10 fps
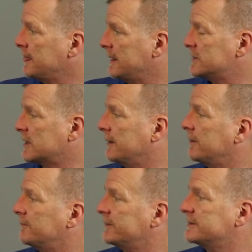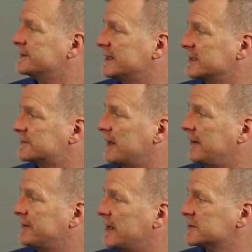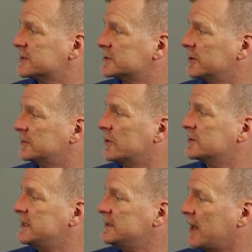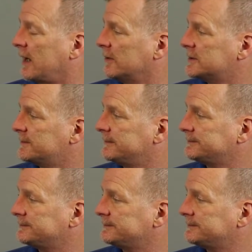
He's got to take his $5,613.